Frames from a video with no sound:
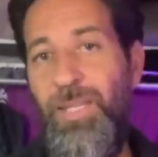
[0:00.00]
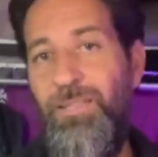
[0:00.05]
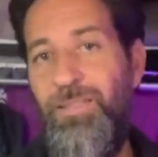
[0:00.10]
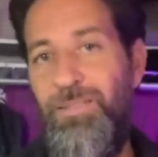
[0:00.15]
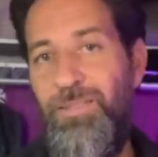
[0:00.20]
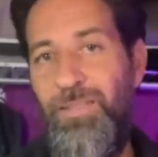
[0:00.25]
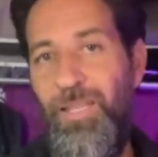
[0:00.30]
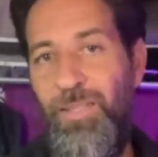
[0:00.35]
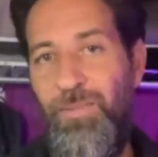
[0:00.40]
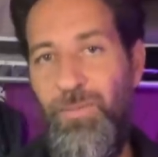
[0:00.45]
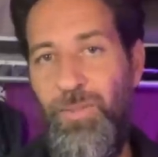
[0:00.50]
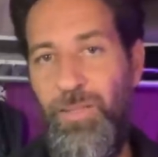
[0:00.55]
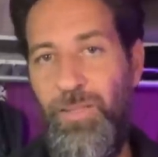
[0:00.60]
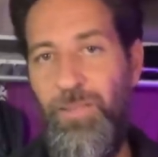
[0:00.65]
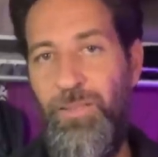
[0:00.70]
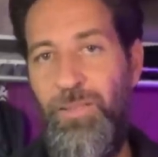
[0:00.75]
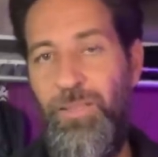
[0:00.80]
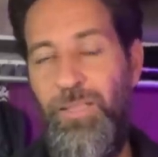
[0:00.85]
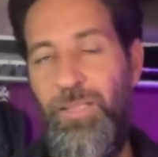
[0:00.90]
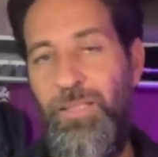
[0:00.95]

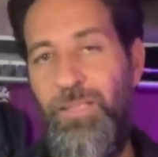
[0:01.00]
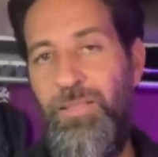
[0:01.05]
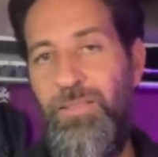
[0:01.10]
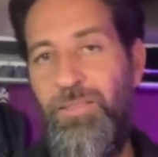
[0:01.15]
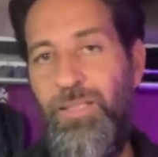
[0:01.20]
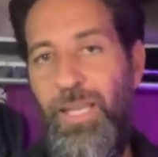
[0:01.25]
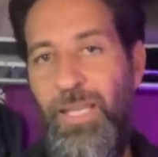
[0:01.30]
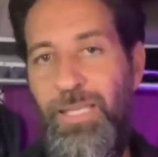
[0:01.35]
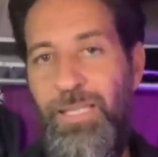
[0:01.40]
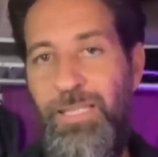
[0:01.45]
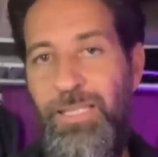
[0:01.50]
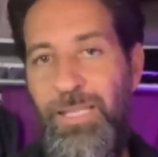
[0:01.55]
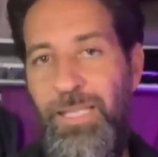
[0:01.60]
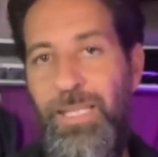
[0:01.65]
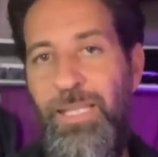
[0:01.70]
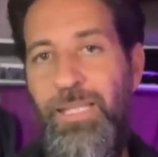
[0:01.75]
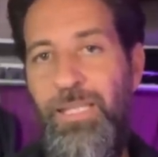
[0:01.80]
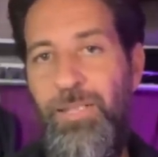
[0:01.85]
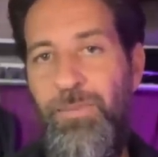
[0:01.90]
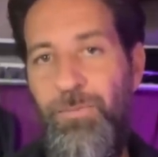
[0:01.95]
saving is a
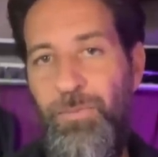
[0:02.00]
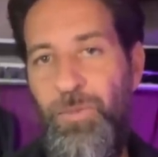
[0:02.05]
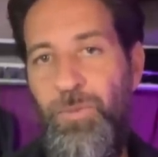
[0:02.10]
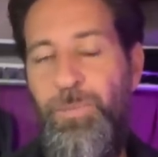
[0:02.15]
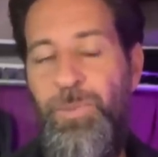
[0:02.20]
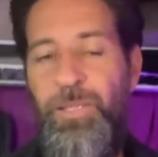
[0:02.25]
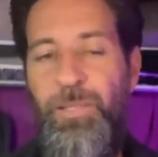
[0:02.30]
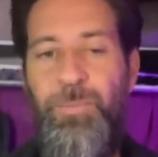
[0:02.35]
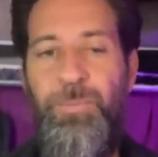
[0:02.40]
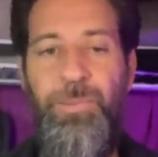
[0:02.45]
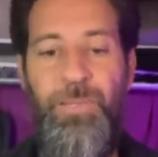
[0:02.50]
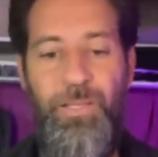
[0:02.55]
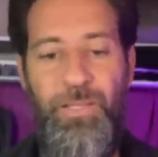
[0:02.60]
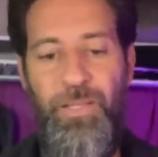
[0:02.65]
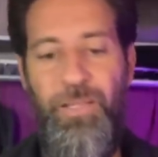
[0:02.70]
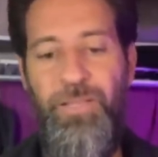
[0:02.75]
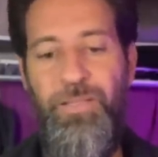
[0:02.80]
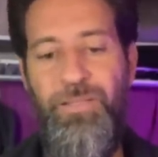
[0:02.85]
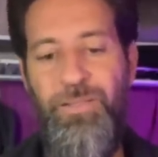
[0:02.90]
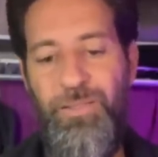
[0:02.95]
key for me
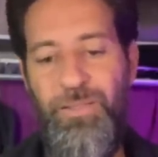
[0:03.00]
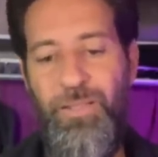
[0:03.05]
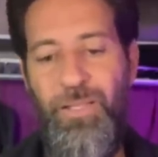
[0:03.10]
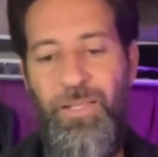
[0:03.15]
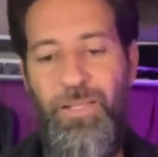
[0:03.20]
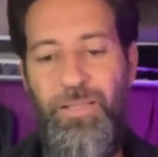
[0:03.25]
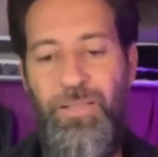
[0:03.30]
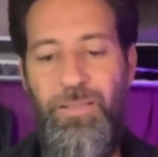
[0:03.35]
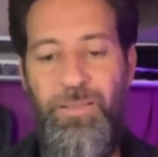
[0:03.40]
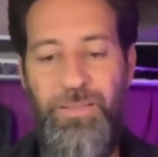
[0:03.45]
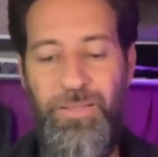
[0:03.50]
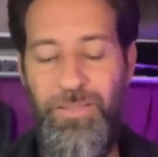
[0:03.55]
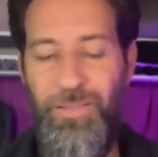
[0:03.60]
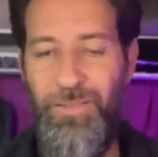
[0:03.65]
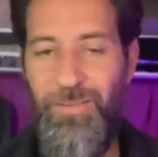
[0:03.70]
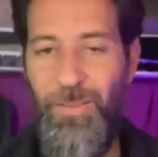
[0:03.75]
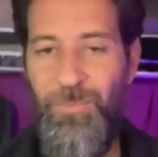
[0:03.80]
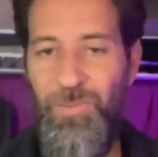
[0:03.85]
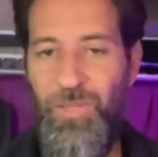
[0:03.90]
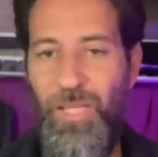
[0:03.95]
because uh,
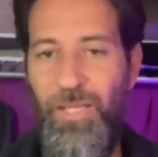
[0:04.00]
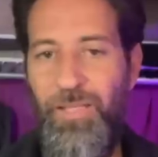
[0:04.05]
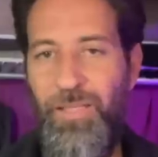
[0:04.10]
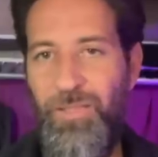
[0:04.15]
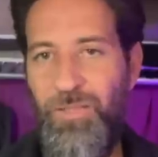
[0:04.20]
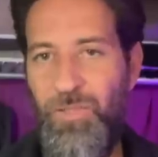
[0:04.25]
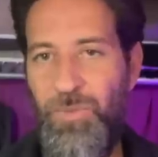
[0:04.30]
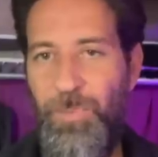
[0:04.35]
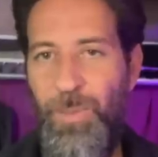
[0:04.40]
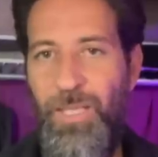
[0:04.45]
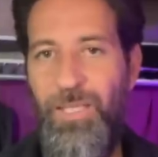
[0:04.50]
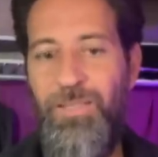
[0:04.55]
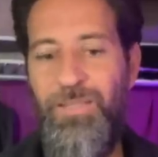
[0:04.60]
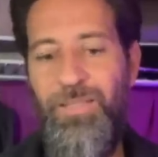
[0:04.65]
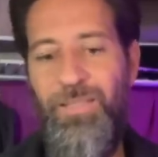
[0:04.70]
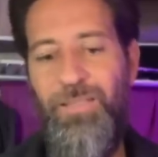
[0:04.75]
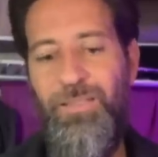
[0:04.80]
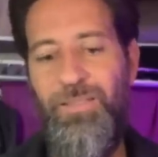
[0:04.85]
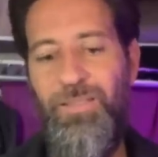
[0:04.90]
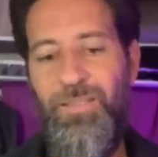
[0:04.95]
since I'm tight on space
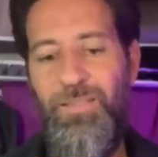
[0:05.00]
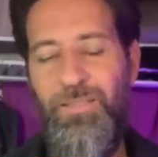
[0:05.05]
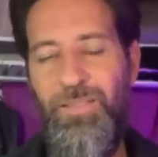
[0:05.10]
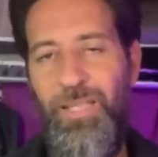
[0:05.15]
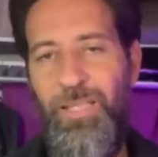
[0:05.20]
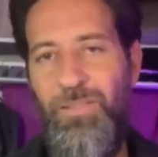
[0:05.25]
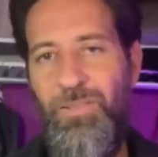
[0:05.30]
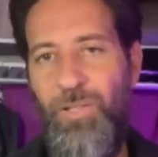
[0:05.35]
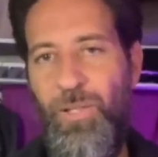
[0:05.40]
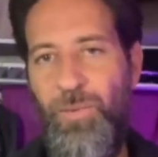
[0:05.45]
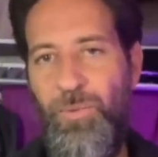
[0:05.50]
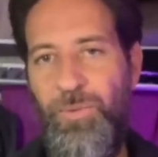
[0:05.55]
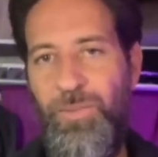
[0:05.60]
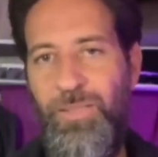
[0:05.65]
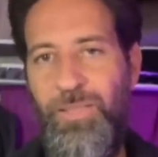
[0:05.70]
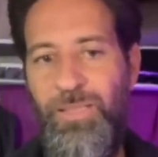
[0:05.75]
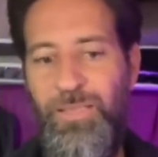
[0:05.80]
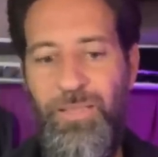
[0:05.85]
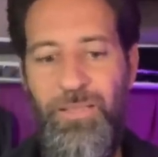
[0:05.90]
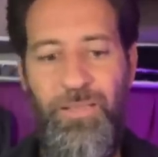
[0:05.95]
and since I don't
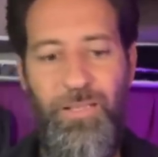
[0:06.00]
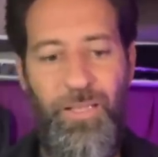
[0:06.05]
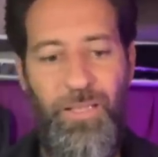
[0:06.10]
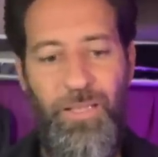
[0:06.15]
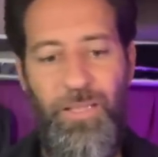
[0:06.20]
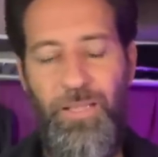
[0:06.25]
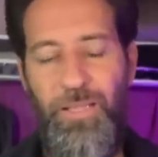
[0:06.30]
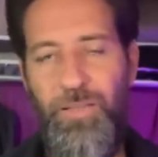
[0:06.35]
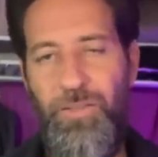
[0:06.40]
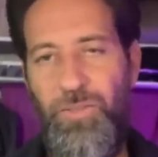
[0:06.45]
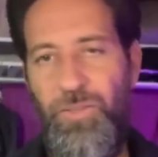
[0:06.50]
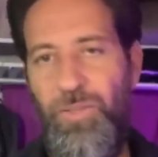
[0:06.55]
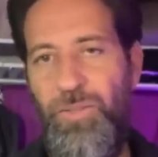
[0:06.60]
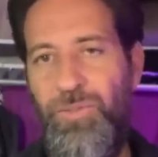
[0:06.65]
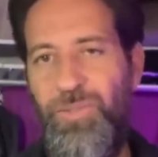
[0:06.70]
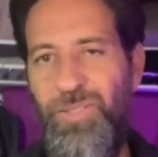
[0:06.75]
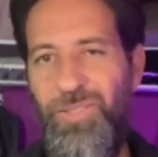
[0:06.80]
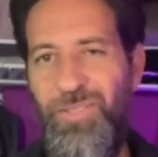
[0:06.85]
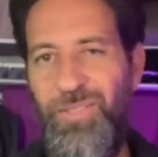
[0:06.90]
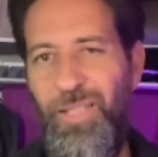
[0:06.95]
need to
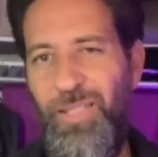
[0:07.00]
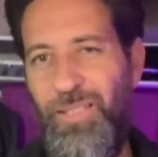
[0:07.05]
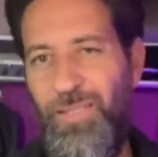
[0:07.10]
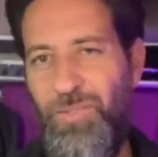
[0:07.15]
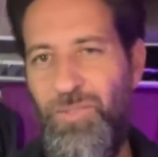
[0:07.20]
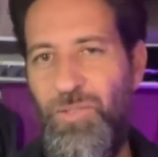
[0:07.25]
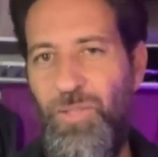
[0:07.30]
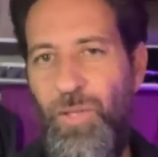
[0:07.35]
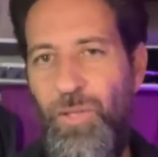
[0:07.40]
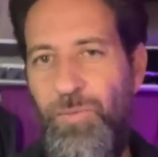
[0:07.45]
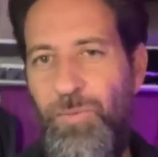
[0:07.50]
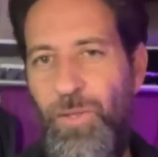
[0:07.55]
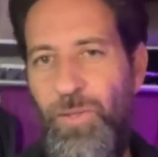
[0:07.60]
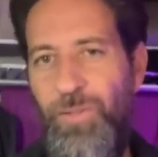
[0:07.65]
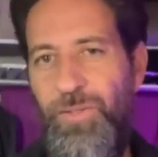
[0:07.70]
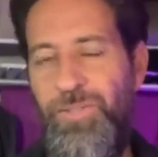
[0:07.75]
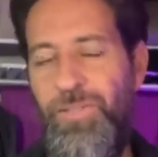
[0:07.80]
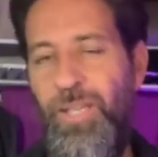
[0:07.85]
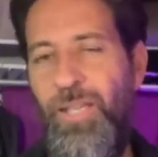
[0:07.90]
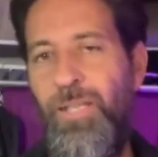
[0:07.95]
use a second stove all
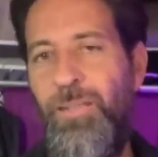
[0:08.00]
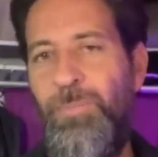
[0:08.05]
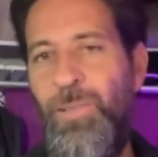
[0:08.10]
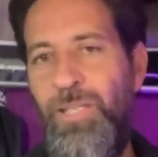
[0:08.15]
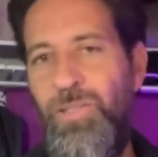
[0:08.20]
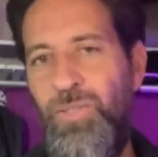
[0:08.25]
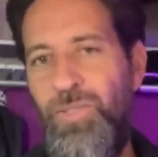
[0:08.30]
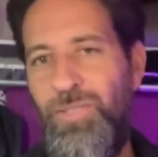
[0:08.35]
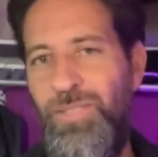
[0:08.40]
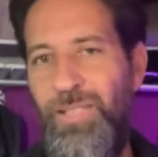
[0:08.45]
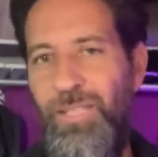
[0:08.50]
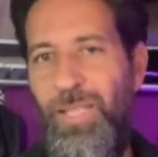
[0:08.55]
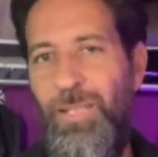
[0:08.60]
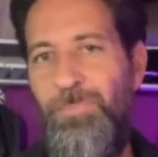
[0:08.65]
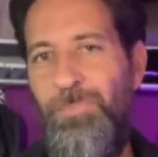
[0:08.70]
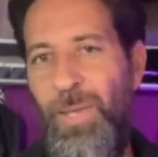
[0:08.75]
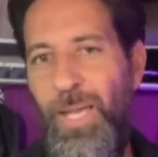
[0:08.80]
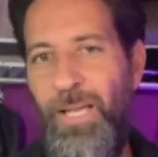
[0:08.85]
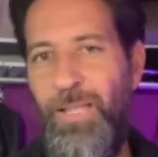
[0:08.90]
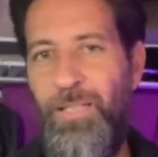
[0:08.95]
the time, I just need a
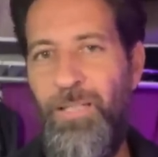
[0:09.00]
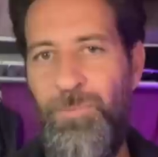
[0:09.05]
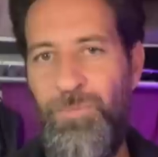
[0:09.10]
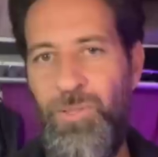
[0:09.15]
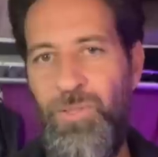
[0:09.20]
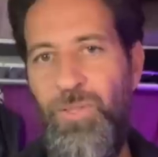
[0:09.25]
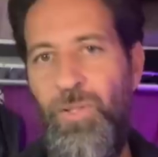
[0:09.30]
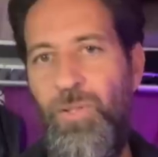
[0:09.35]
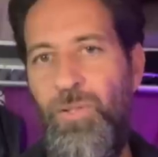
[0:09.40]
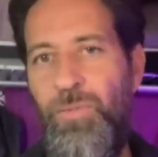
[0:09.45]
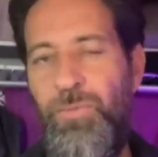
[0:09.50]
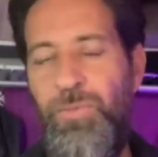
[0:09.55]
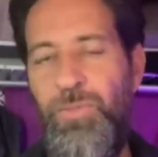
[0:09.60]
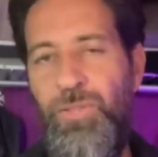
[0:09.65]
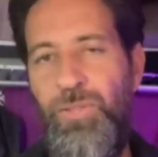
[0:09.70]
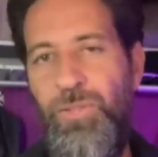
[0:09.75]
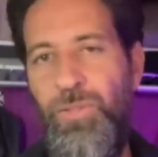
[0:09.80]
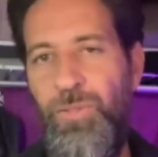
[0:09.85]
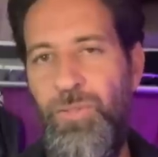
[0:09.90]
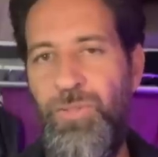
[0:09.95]
backup stove
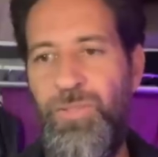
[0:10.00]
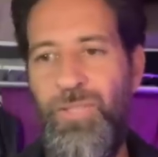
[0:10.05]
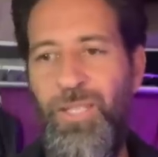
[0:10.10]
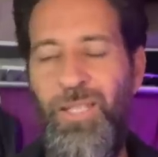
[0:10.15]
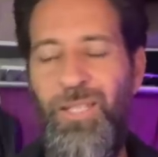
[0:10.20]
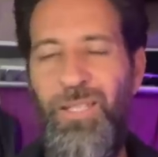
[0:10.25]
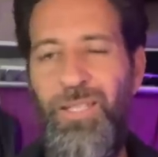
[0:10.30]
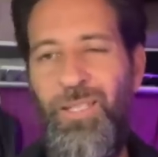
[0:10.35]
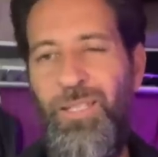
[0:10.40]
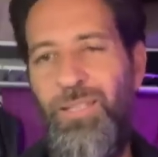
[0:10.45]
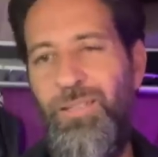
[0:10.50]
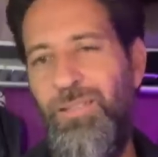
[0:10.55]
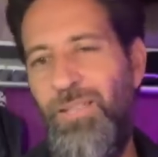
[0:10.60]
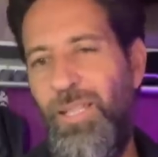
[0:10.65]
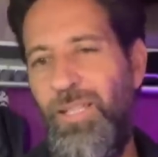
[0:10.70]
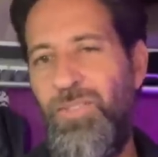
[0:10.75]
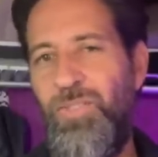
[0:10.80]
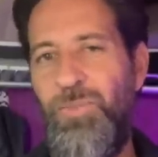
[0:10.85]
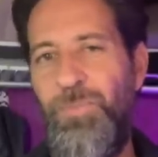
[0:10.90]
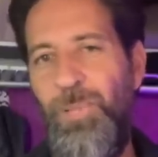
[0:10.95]
to use in
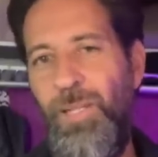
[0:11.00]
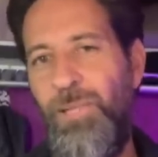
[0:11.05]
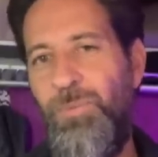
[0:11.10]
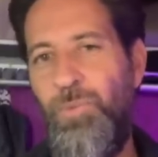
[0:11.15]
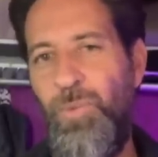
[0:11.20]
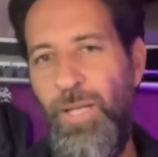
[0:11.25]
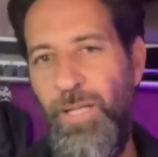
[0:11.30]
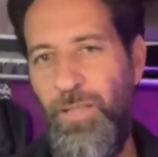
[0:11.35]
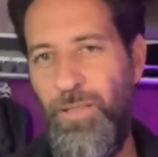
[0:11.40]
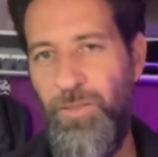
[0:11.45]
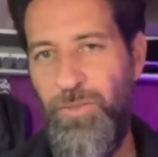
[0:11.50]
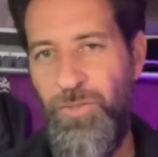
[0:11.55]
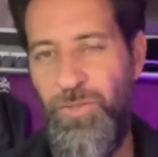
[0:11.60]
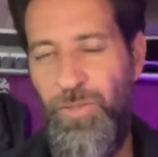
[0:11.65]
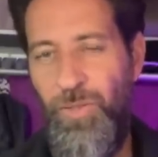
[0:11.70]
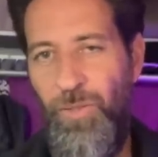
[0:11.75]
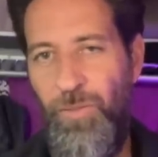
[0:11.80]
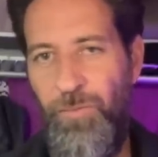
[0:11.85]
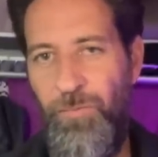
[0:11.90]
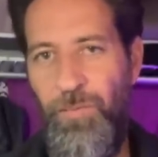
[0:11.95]
case my regular
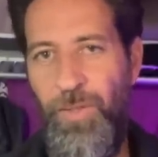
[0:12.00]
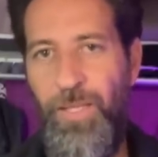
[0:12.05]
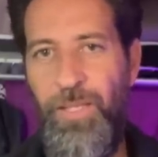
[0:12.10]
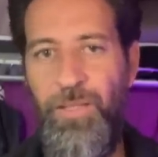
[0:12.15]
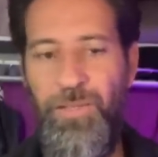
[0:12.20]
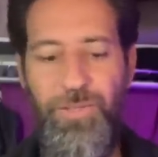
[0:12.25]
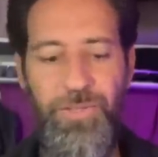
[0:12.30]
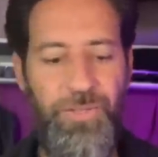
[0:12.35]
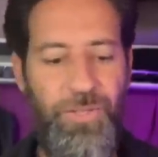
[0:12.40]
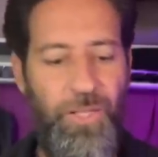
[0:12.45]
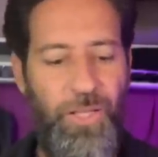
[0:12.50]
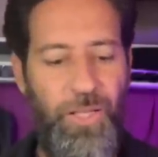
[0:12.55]
stove fails